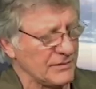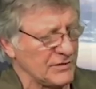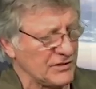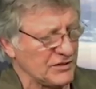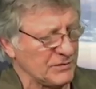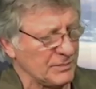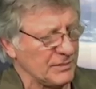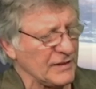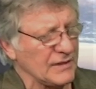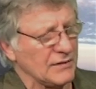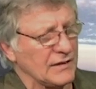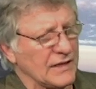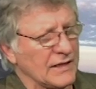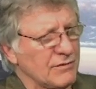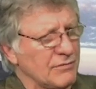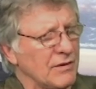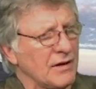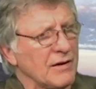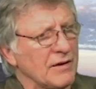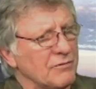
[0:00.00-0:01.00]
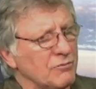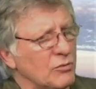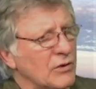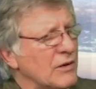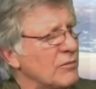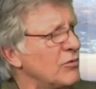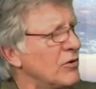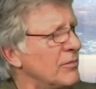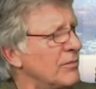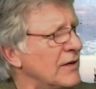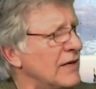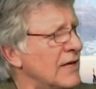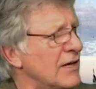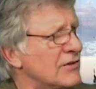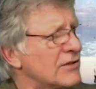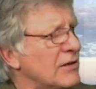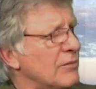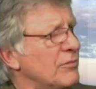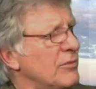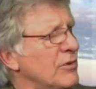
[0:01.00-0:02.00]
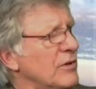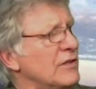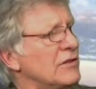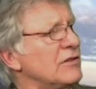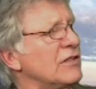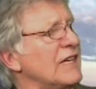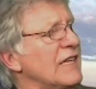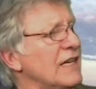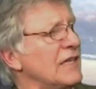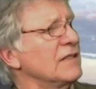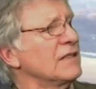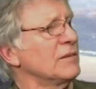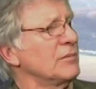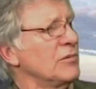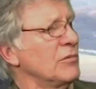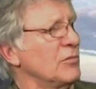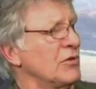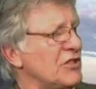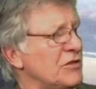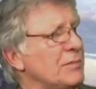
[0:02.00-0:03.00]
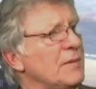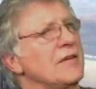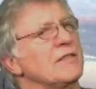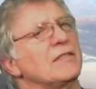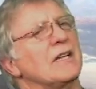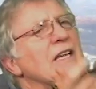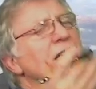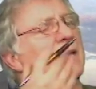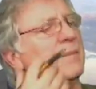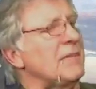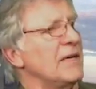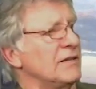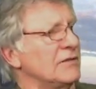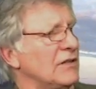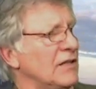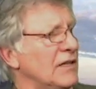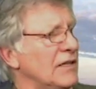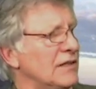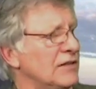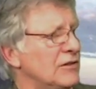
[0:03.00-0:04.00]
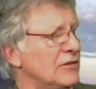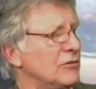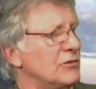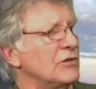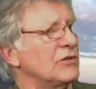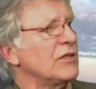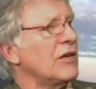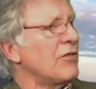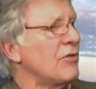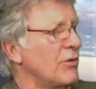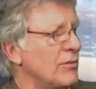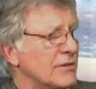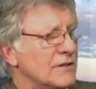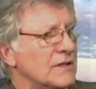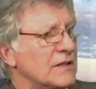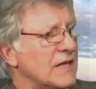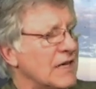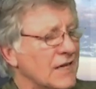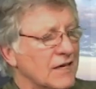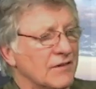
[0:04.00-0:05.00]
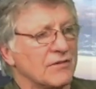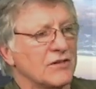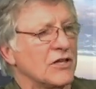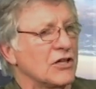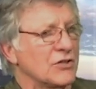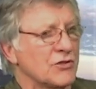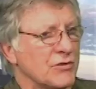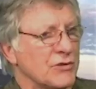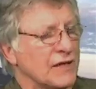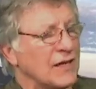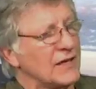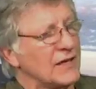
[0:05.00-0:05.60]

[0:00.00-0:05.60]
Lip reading: the space? Like, when I bought my house, I bought it to get a little bit more space. I came out to Huntington, which I thought was kind of country. I